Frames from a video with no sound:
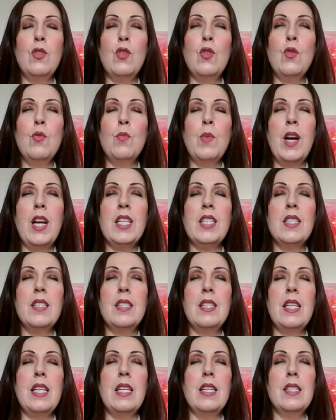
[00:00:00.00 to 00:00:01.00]
you might
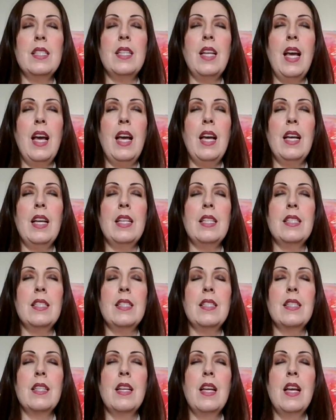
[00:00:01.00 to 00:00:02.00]
see it
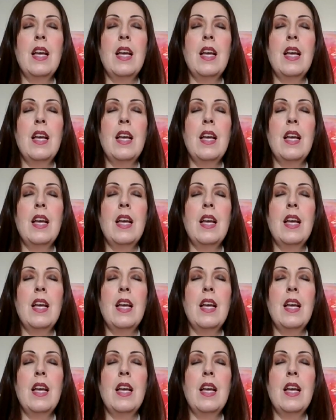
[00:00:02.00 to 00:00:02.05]
as